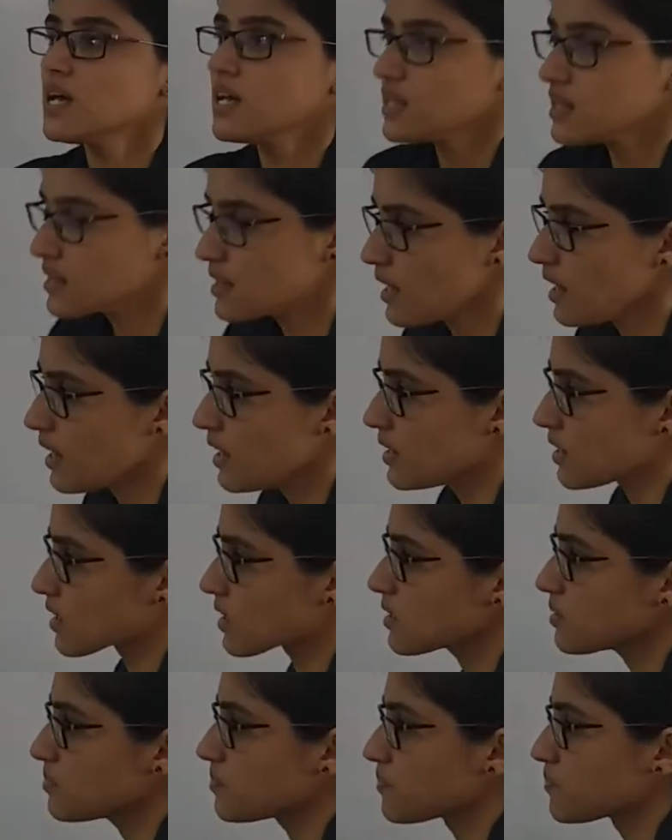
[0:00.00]

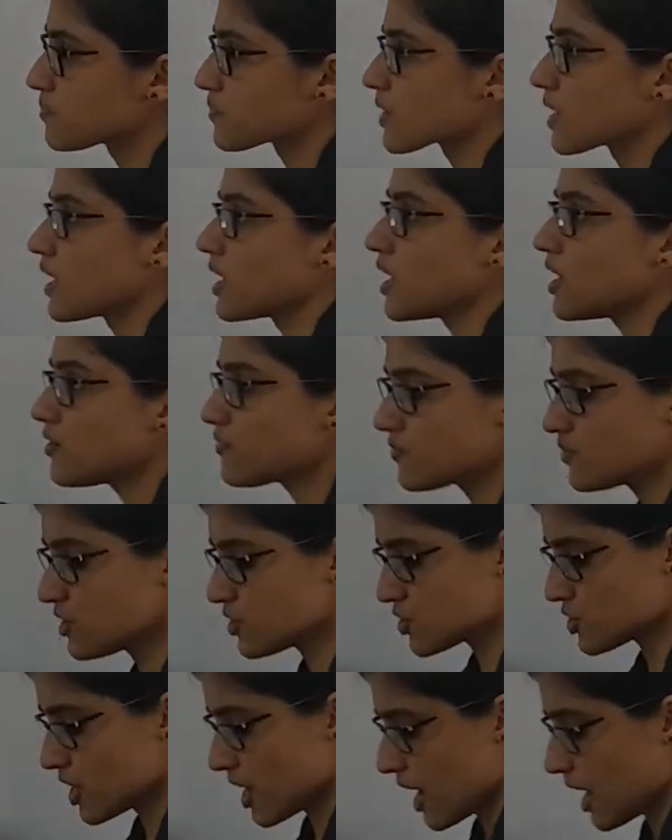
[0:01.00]
Then, if the
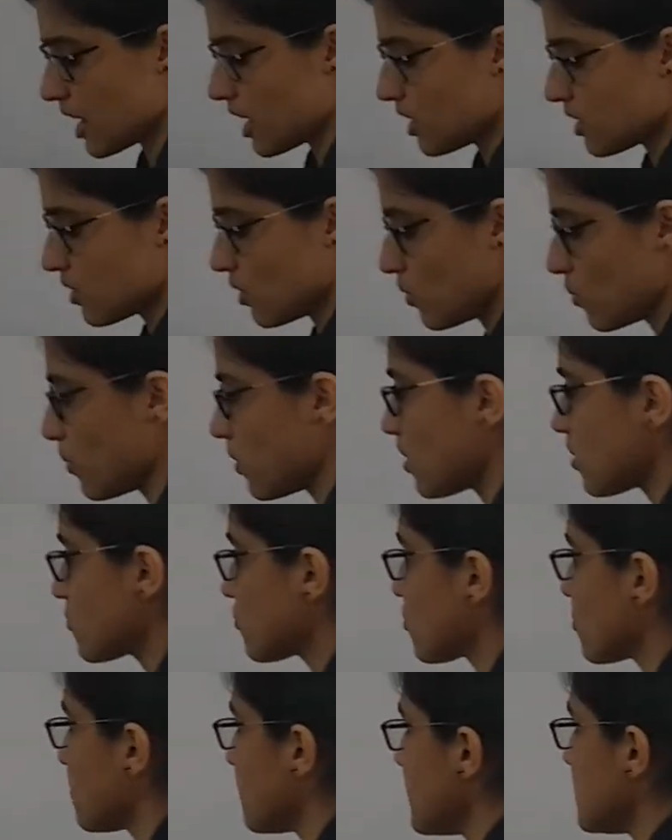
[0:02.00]
share worth
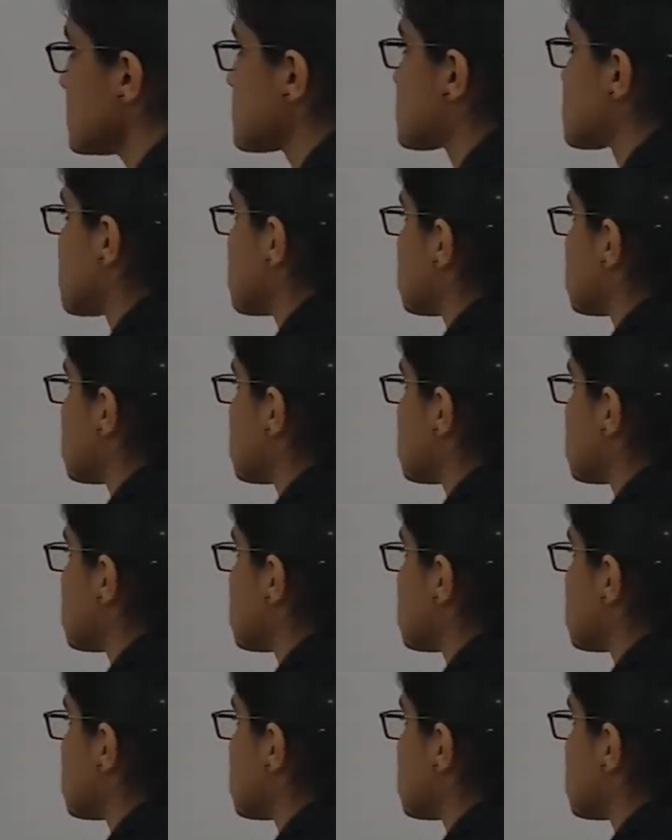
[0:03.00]
rupees